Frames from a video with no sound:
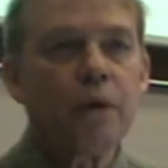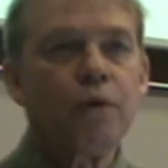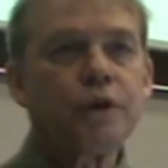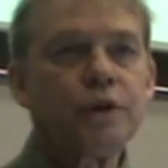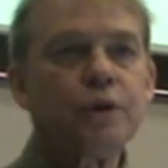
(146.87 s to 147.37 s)

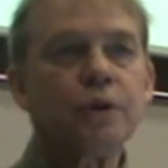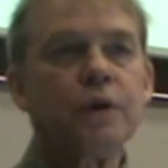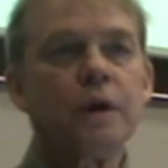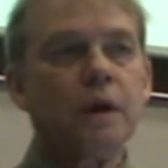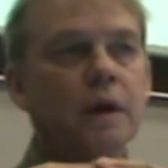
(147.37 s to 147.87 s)
what
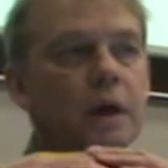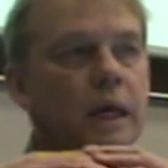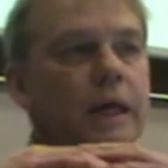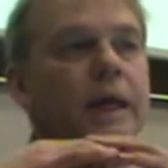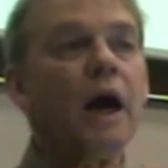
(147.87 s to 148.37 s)
you
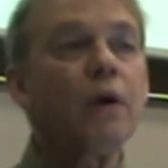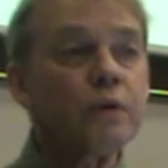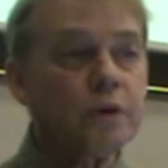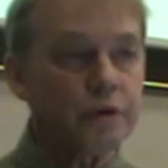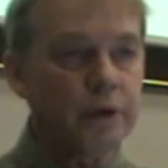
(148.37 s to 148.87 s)

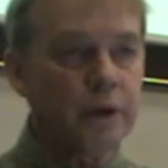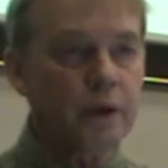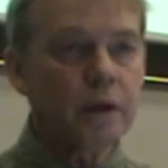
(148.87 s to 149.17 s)
encounter